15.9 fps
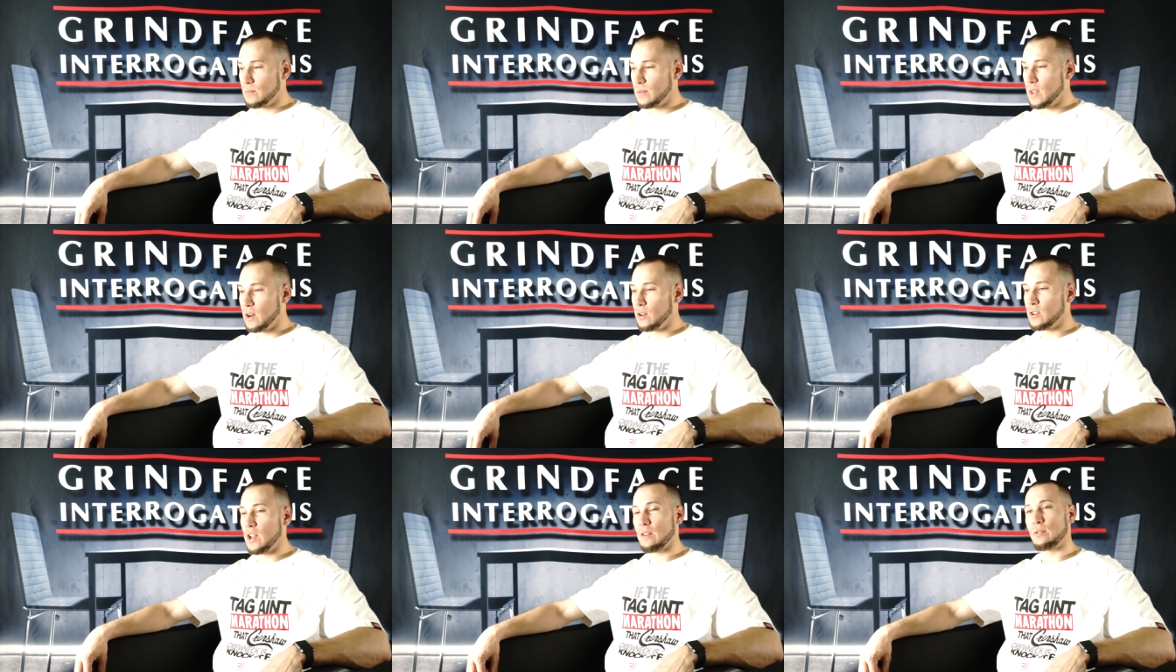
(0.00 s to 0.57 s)
that
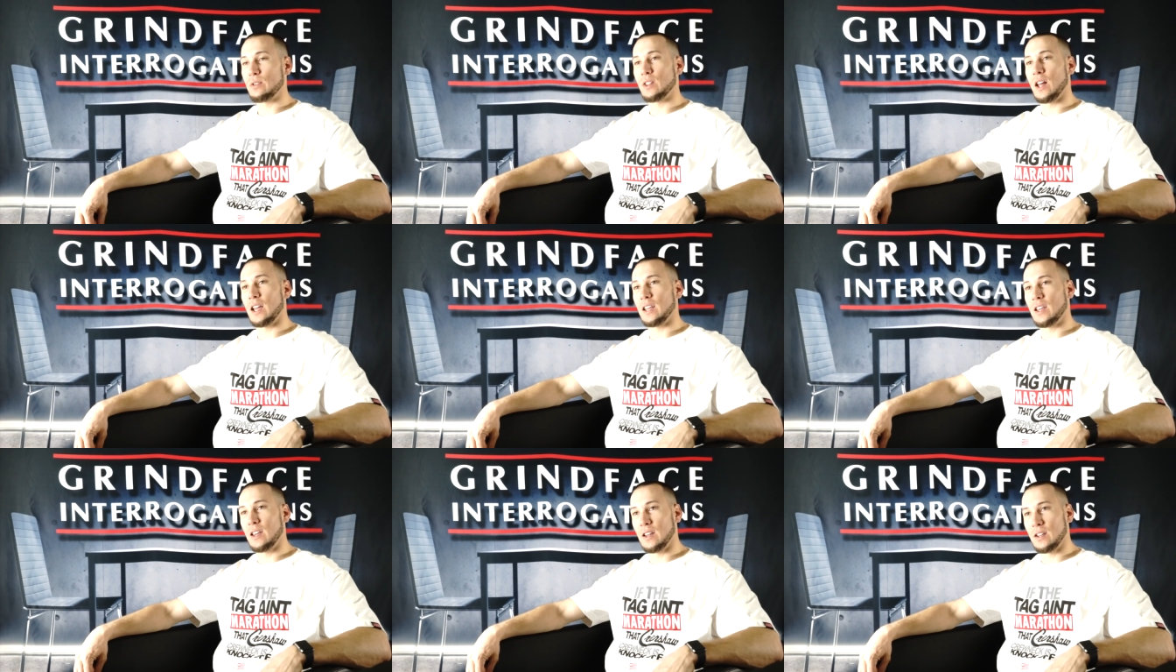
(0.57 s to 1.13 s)
are definitely
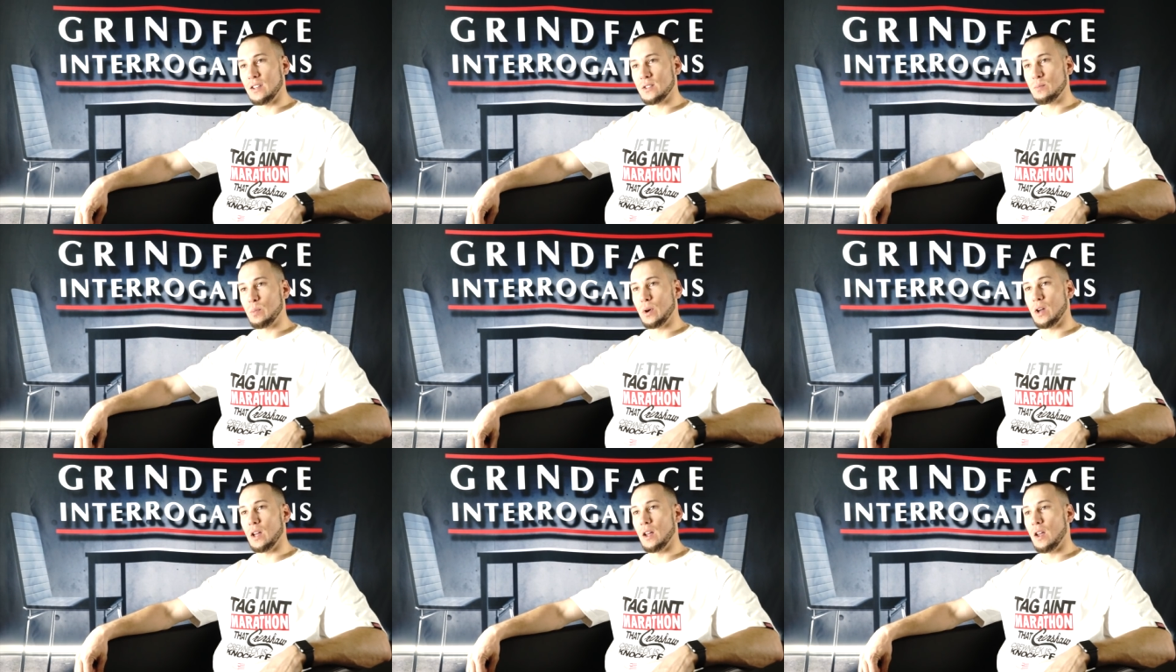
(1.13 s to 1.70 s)
like kids,
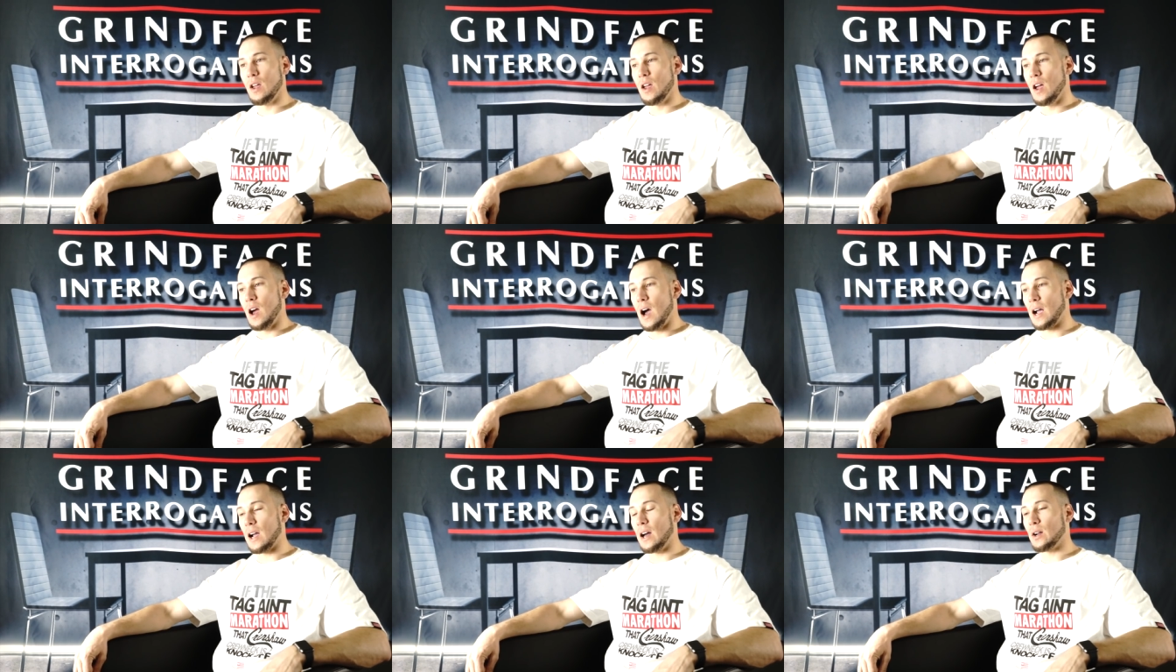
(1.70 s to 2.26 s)
but
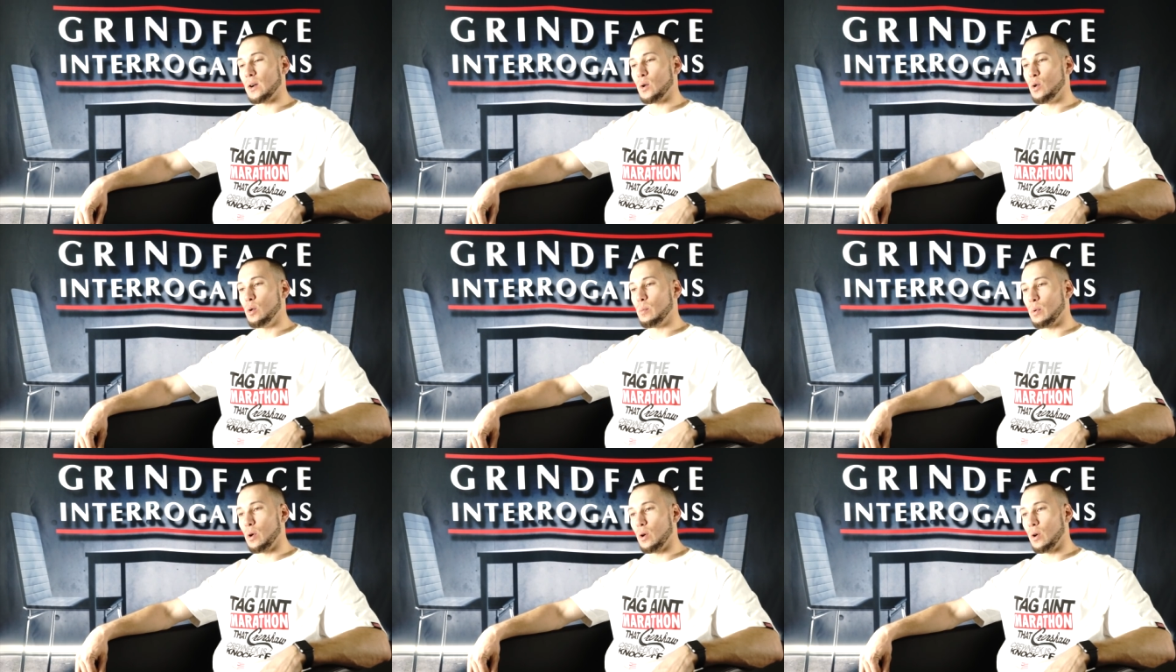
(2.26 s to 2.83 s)
I got a cool
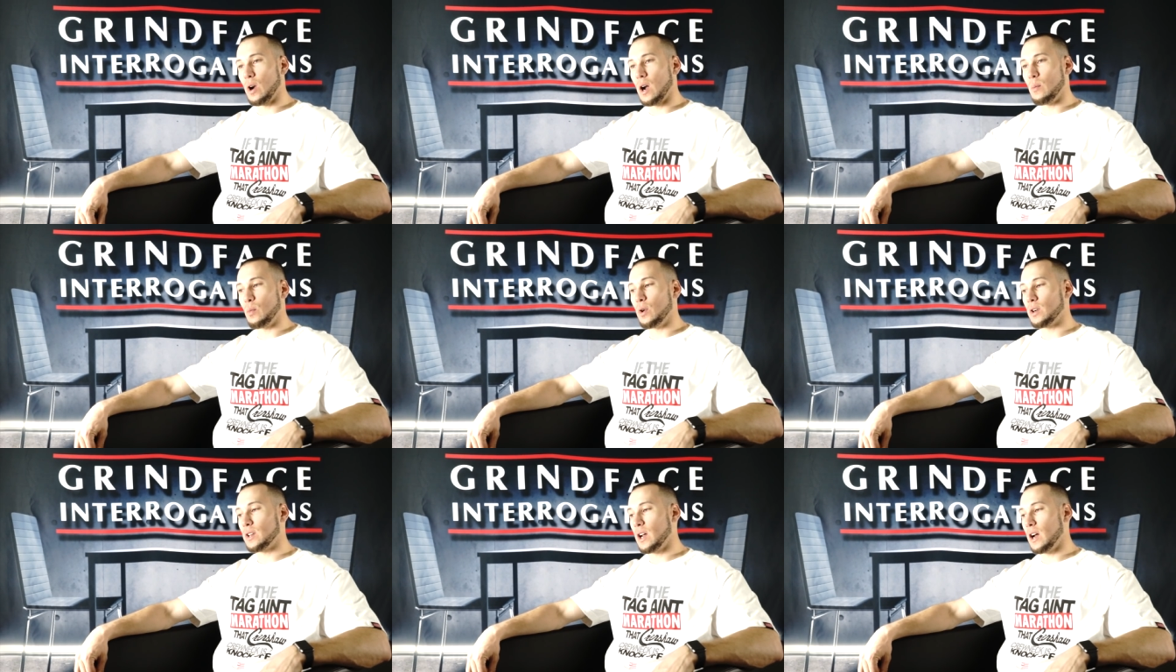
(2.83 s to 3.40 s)
program
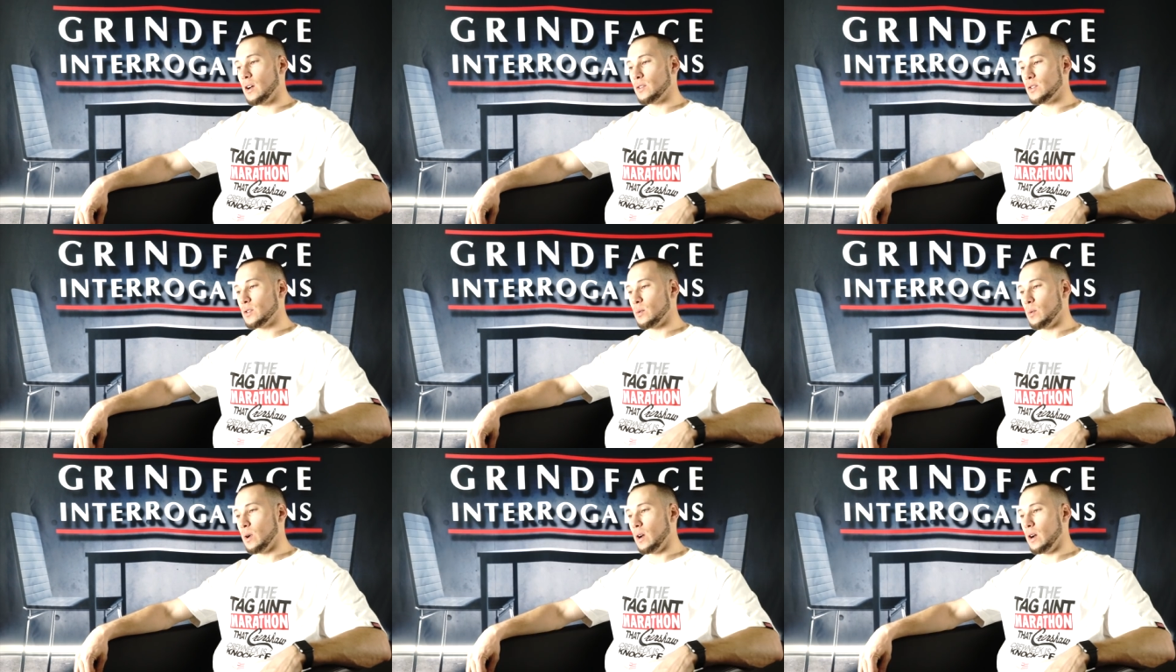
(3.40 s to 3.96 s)
worked out
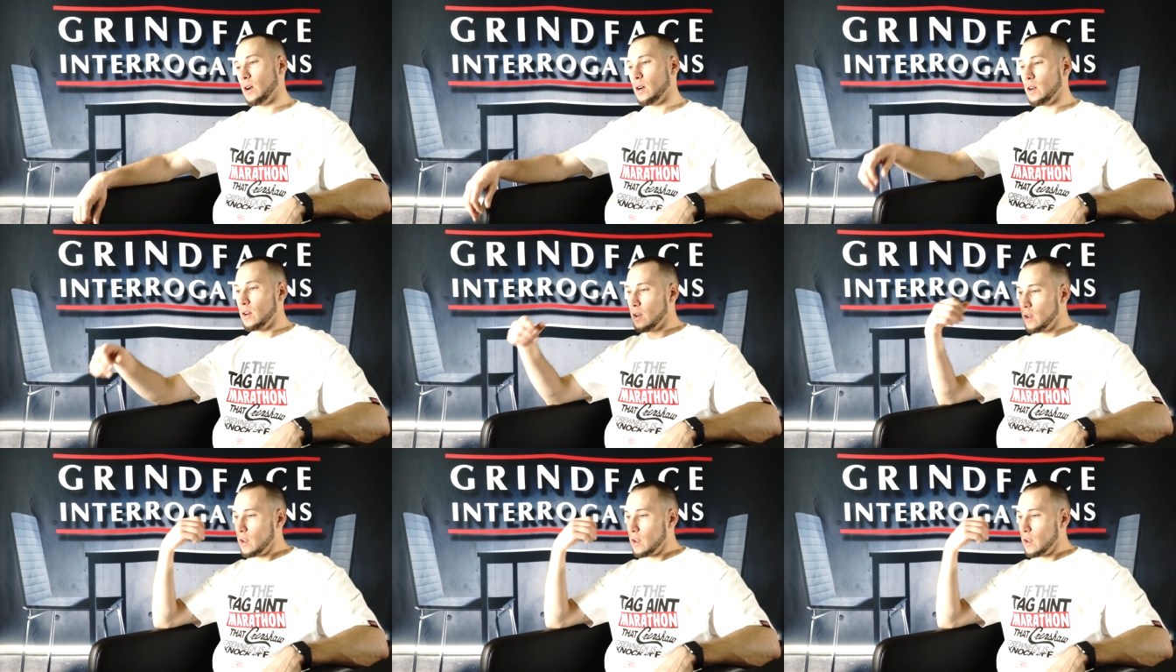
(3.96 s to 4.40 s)
to where